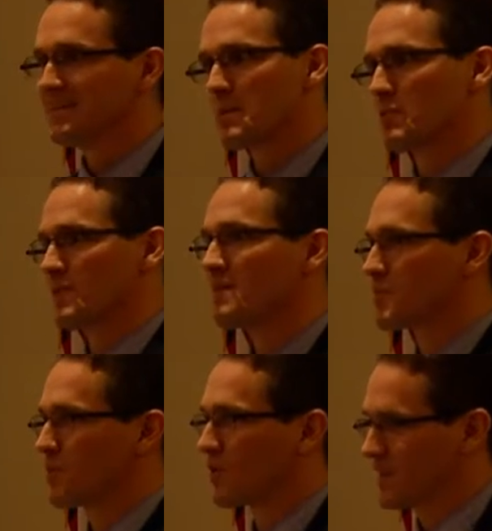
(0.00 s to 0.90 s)
People would name
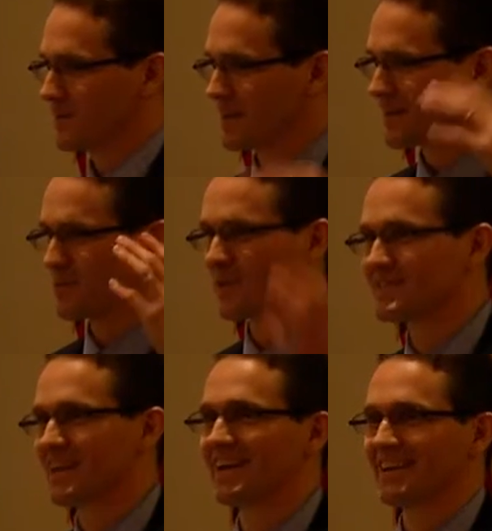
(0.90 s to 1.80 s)
a road and I'm like,
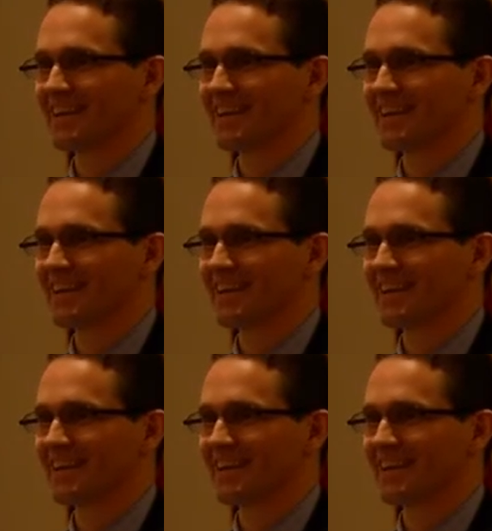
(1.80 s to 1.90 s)
where's that?